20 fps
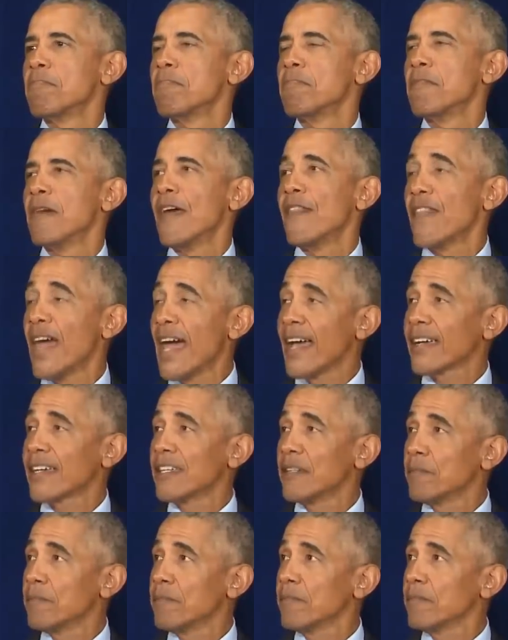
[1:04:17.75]
And that
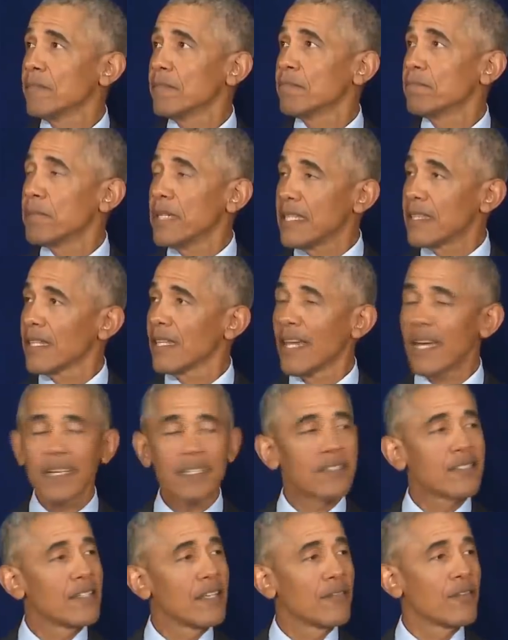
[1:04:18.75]
can be the
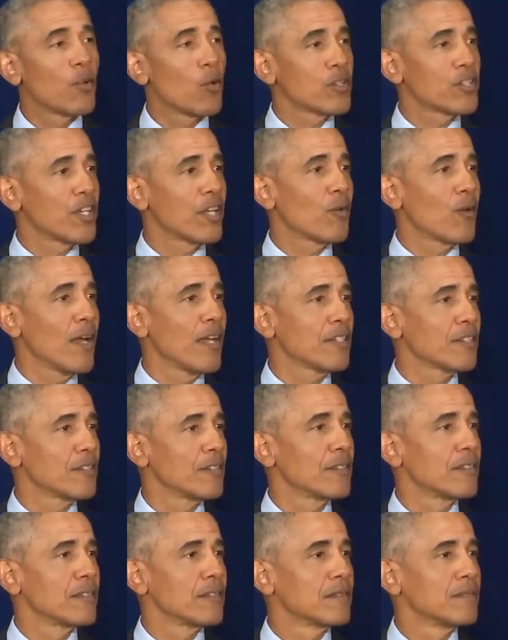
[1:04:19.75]
legacy of your generation.
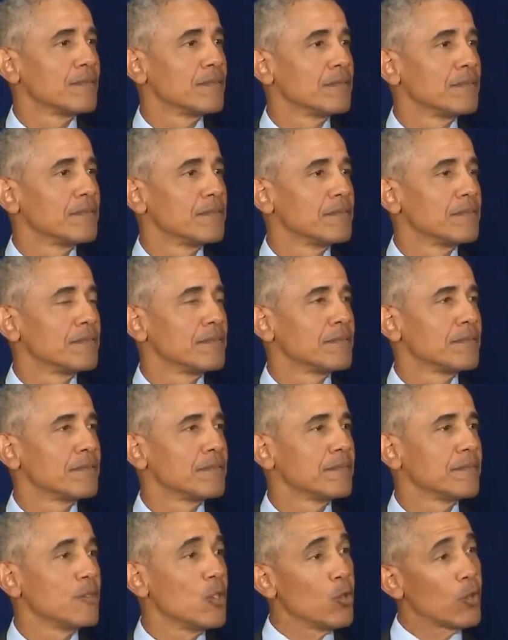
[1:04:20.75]

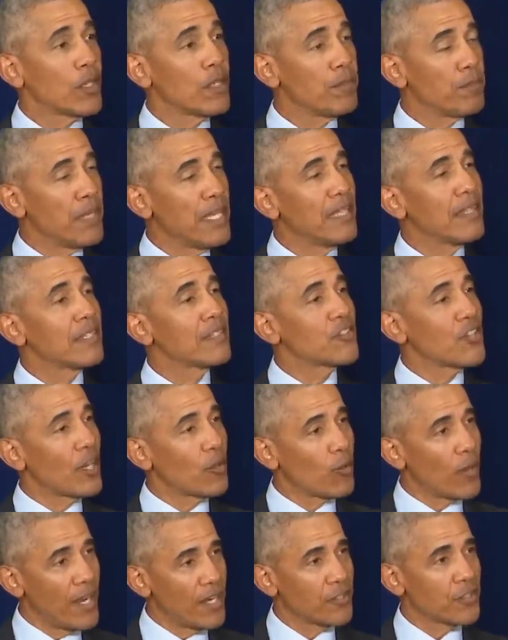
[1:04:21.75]
You can be the
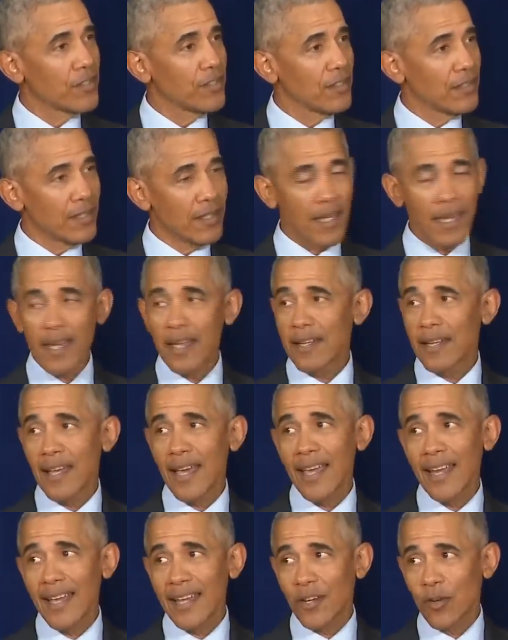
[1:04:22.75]
generation that
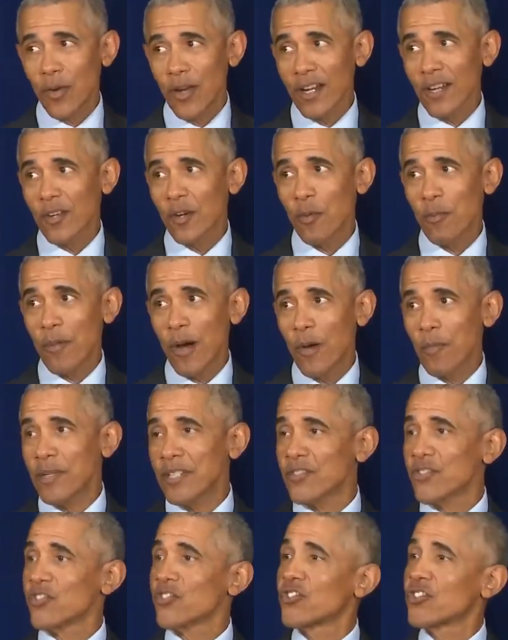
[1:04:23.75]
at a critical moment
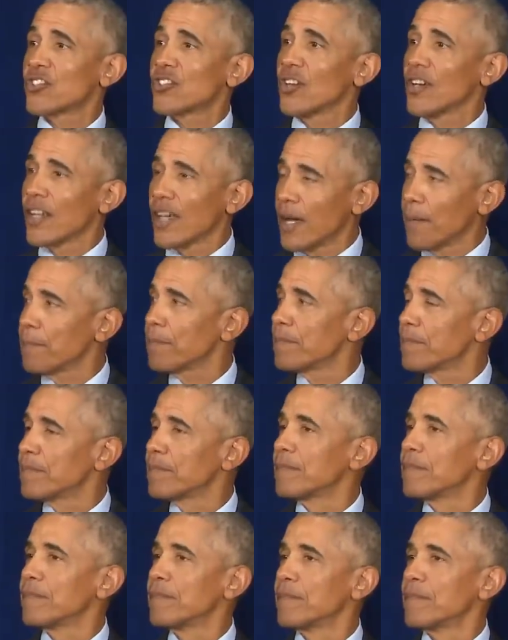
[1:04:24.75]
stood up
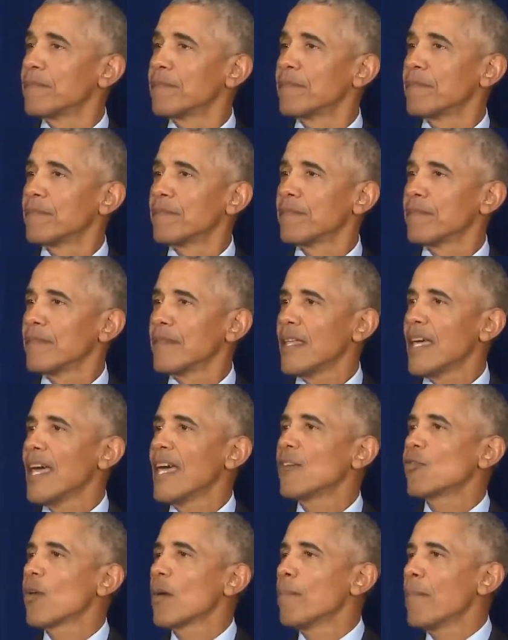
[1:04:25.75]

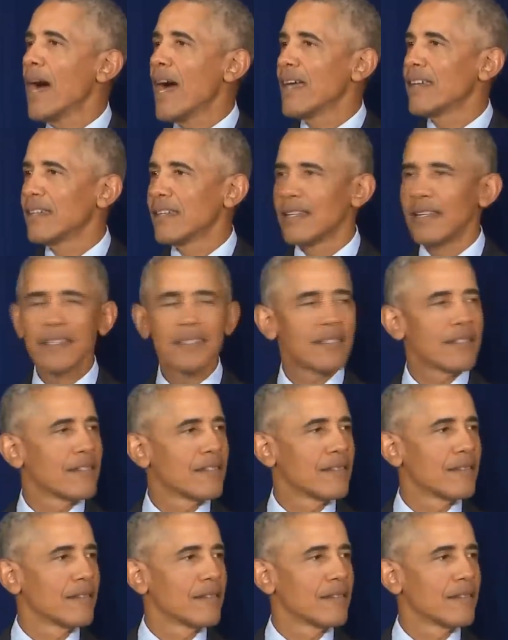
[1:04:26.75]
and reminded us